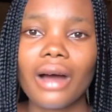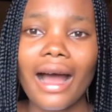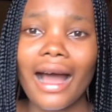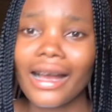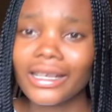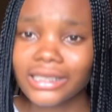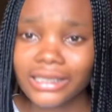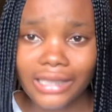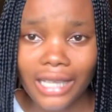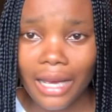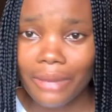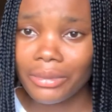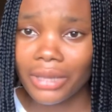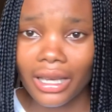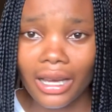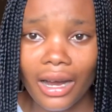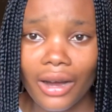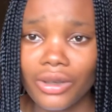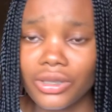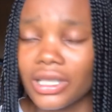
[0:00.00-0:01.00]
harsh
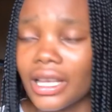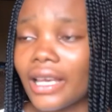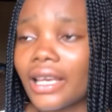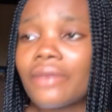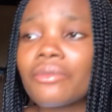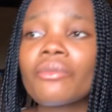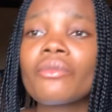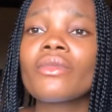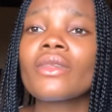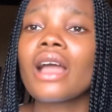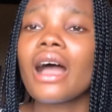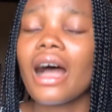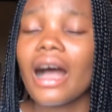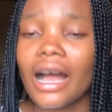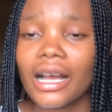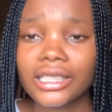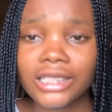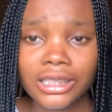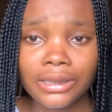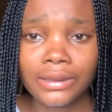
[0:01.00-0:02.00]
chemicals, like
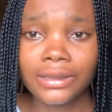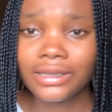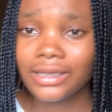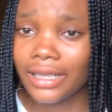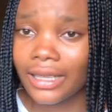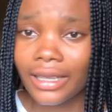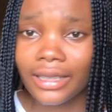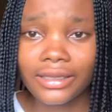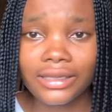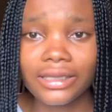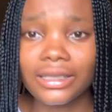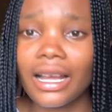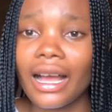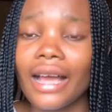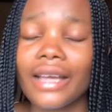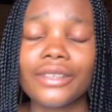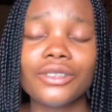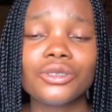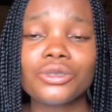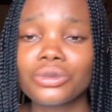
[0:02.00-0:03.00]
harsh things that
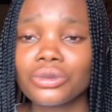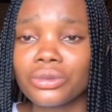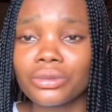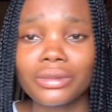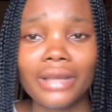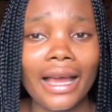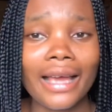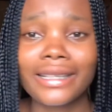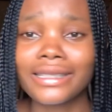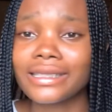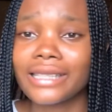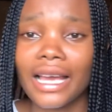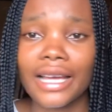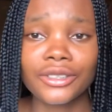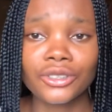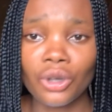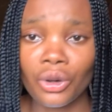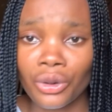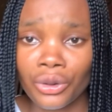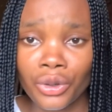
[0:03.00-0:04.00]
are
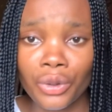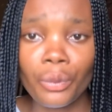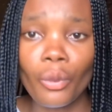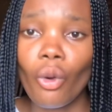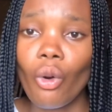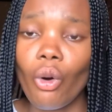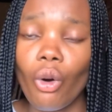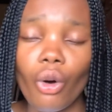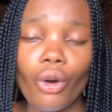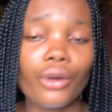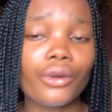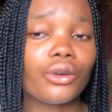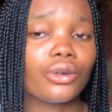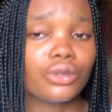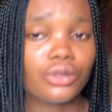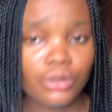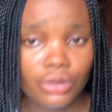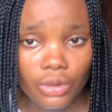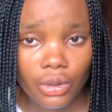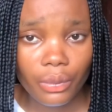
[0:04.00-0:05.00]
inside your cream or
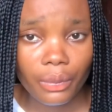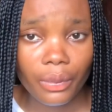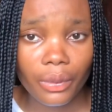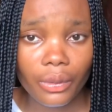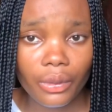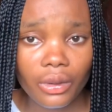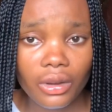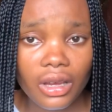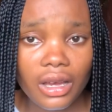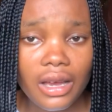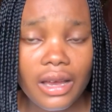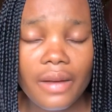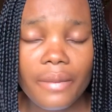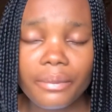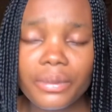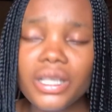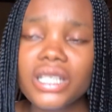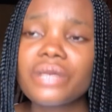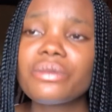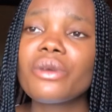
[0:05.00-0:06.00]
your soap.
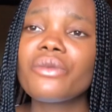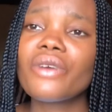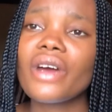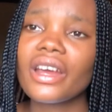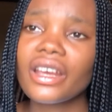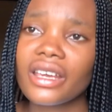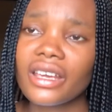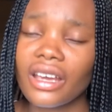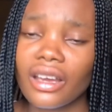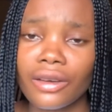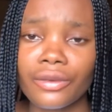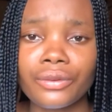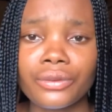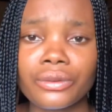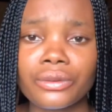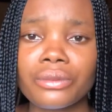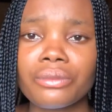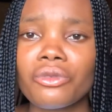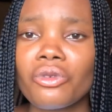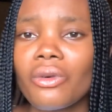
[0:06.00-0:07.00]
Please be very
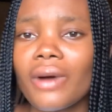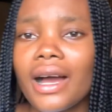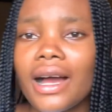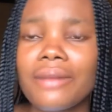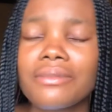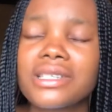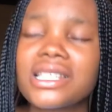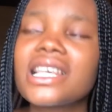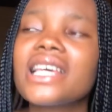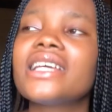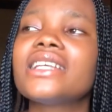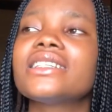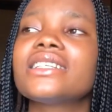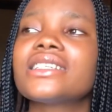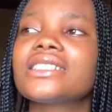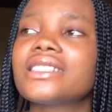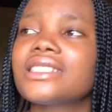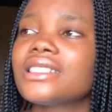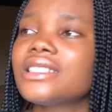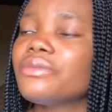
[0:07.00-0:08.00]
careful. Why I'm saying
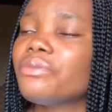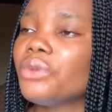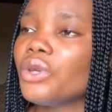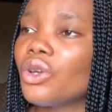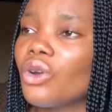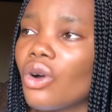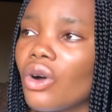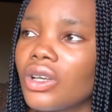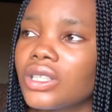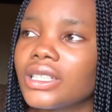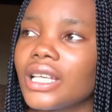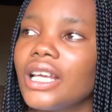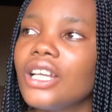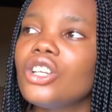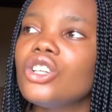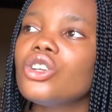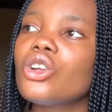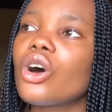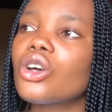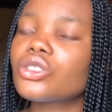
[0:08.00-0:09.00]
this is because a
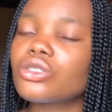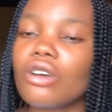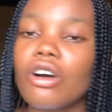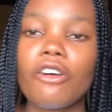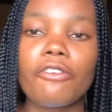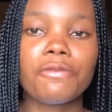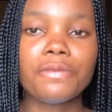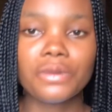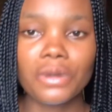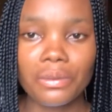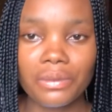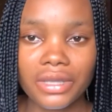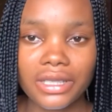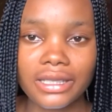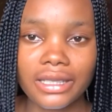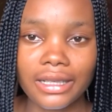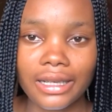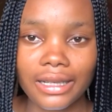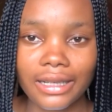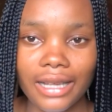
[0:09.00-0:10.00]
lot of
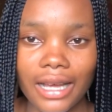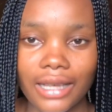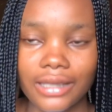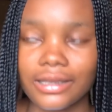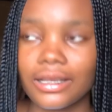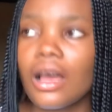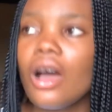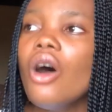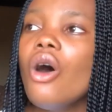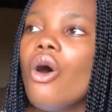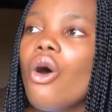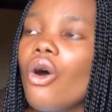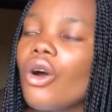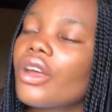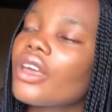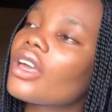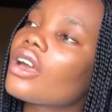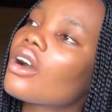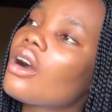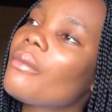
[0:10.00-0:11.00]
promising class,
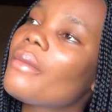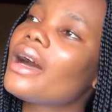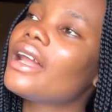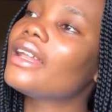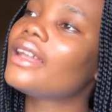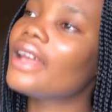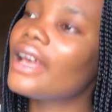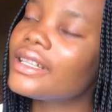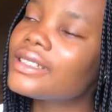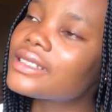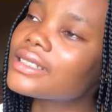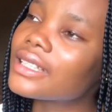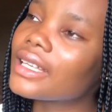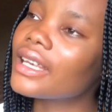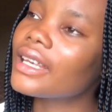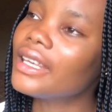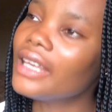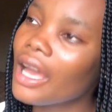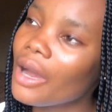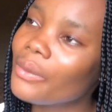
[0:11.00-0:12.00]
okay, come and learn
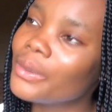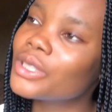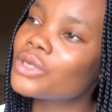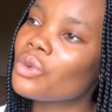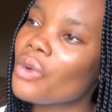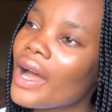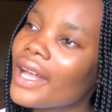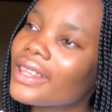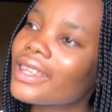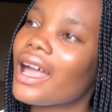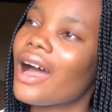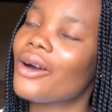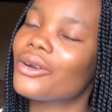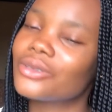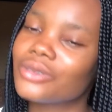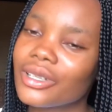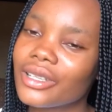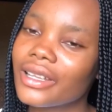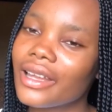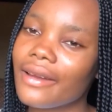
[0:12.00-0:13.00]
skincare with
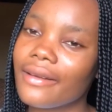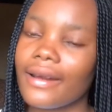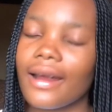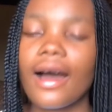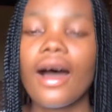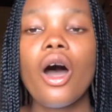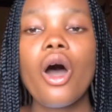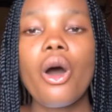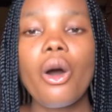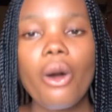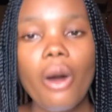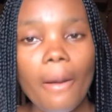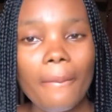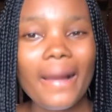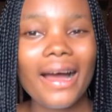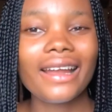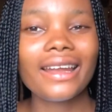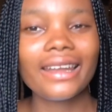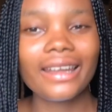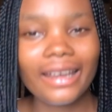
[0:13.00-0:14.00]
1,000 naira. Come
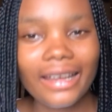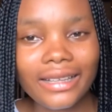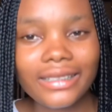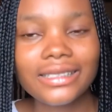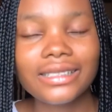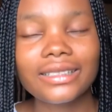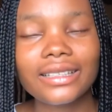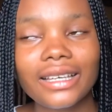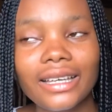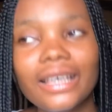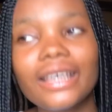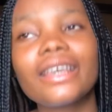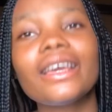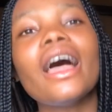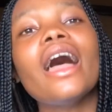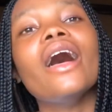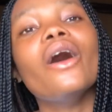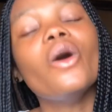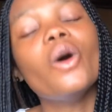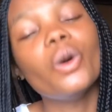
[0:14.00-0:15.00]
and learn
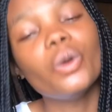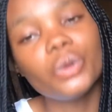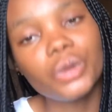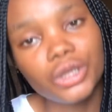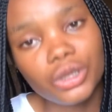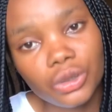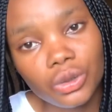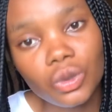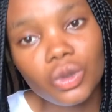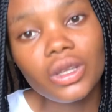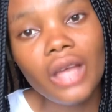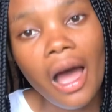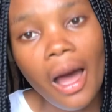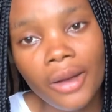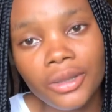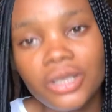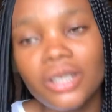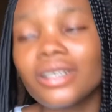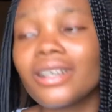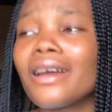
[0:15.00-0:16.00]
skincare with
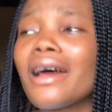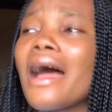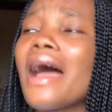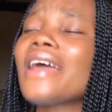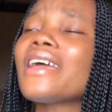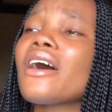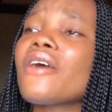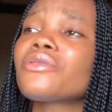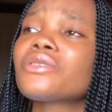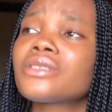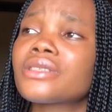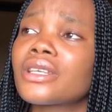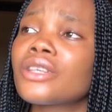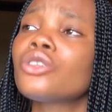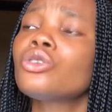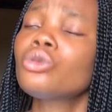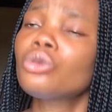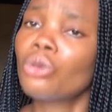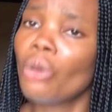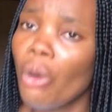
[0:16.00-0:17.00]
2,000 naira. I have
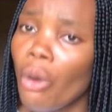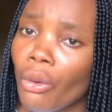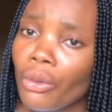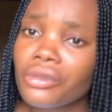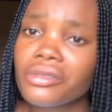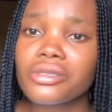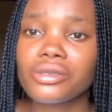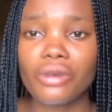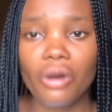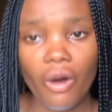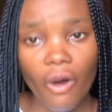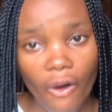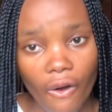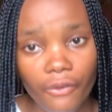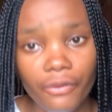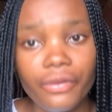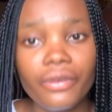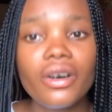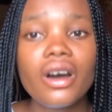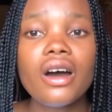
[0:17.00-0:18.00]
seen tons
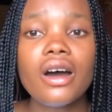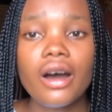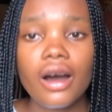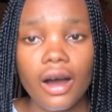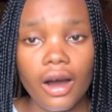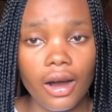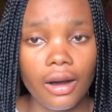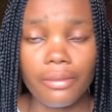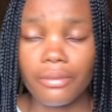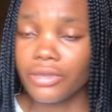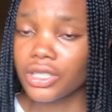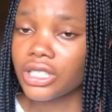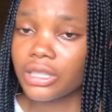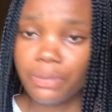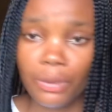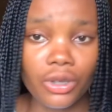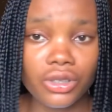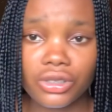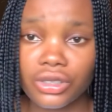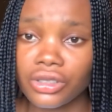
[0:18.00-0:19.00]
of
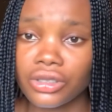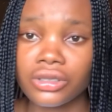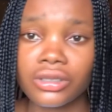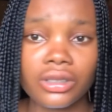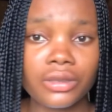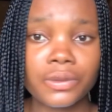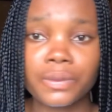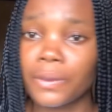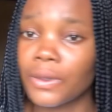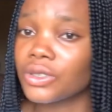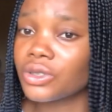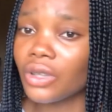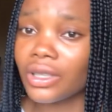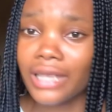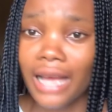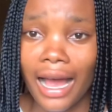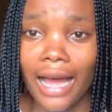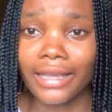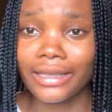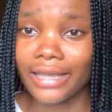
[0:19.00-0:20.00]
sponsored
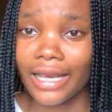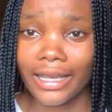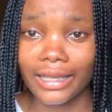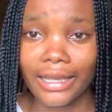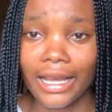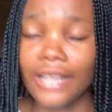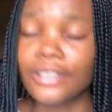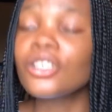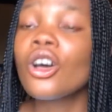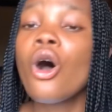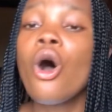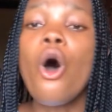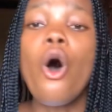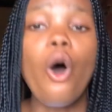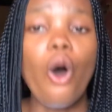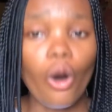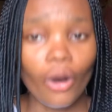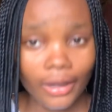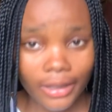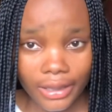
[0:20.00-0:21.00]
ad like that
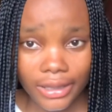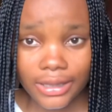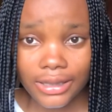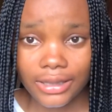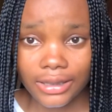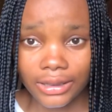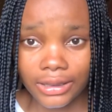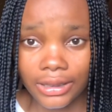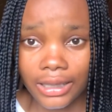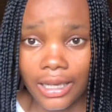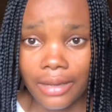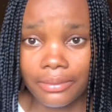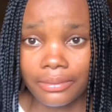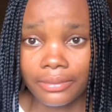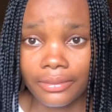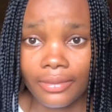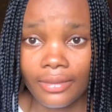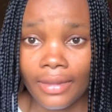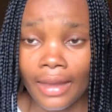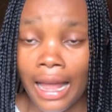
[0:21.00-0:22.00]
on Instagram.
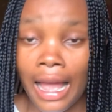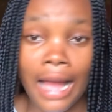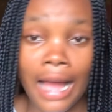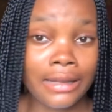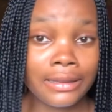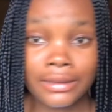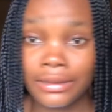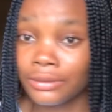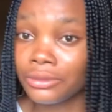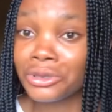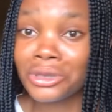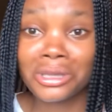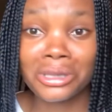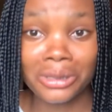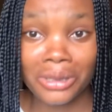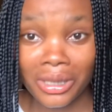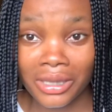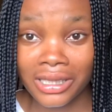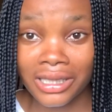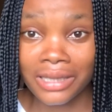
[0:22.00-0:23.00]
And
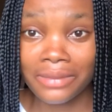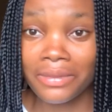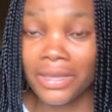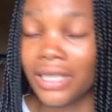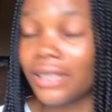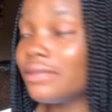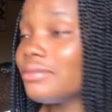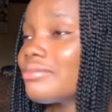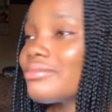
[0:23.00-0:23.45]
trust me,